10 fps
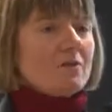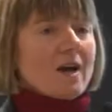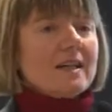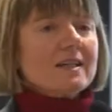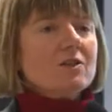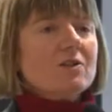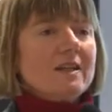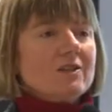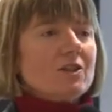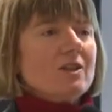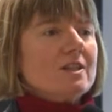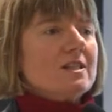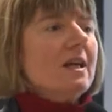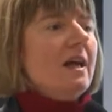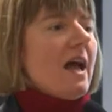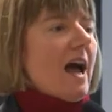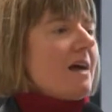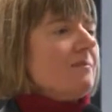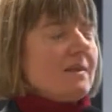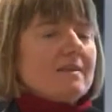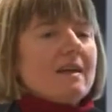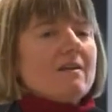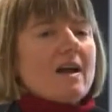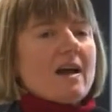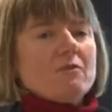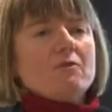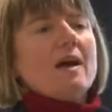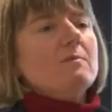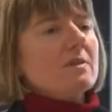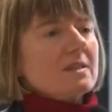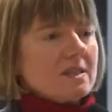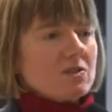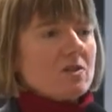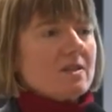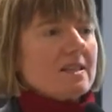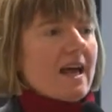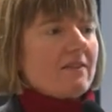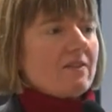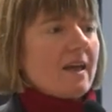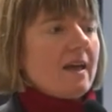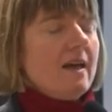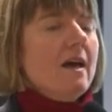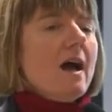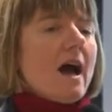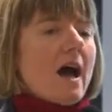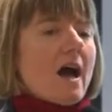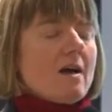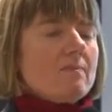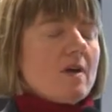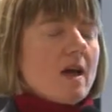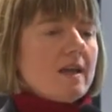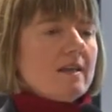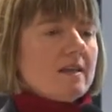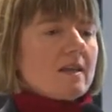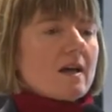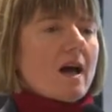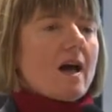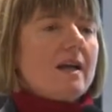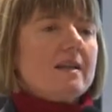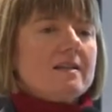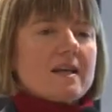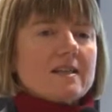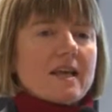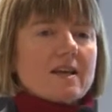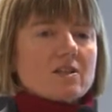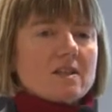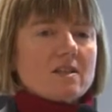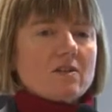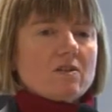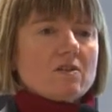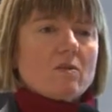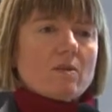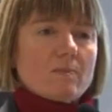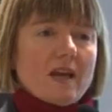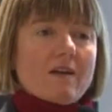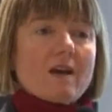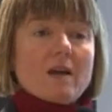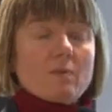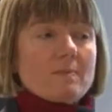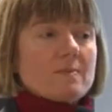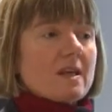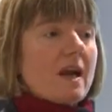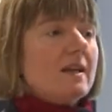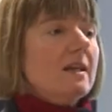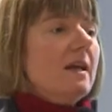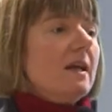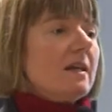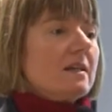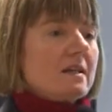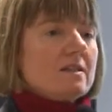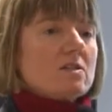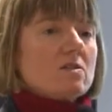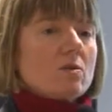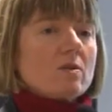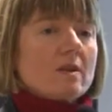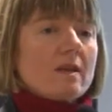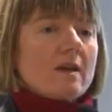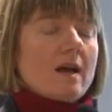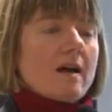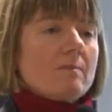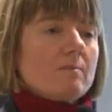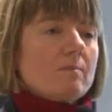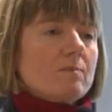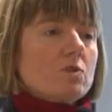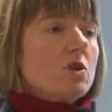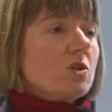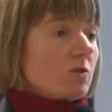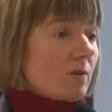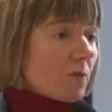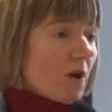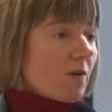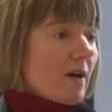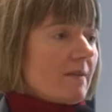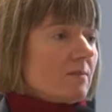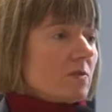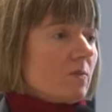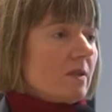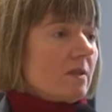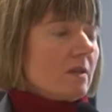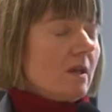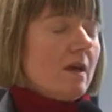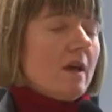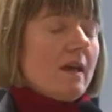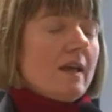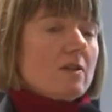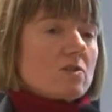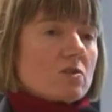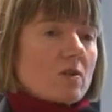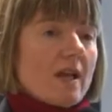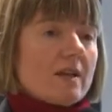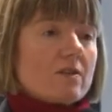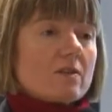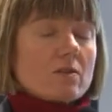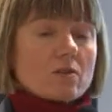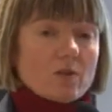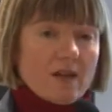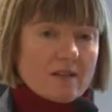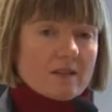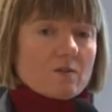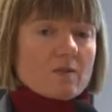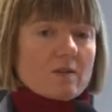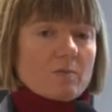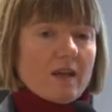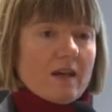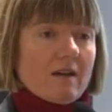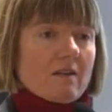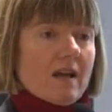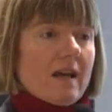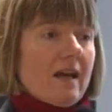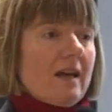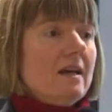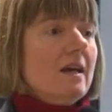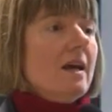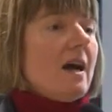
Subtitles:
Finding good interns. There are fabulous interns out there. In the guide, it does actually tell you the PRIA website. It lists all the tertiary programs in Australia that are accredited with the PRIA.